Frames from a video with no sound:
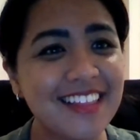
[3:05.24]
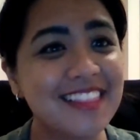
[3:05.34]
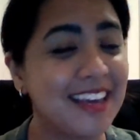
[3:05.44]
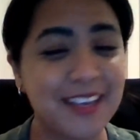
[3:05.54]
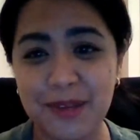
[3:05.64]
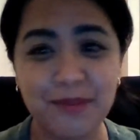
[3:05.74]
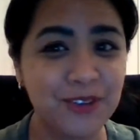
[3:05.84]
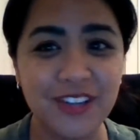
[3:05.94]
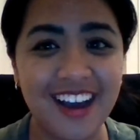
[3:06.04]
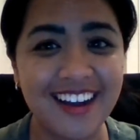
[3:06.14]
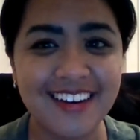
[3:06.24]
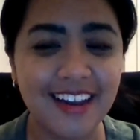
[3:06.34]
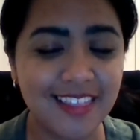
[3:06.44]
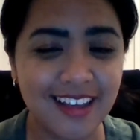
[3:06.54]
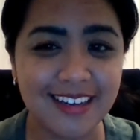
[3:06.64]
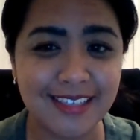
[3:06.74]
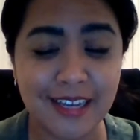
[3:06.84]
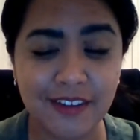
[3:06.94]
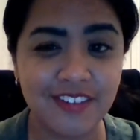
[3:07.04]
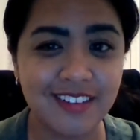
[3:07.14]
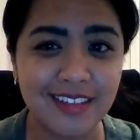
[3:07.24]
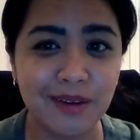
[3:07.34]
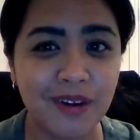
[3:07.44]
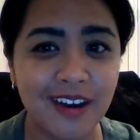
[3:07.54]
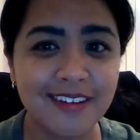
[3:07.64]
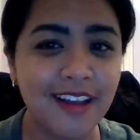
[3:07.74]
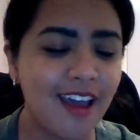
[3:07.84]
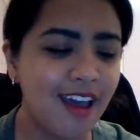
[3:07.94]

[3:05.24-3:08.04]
Thank you, Mulan. That is definitely one.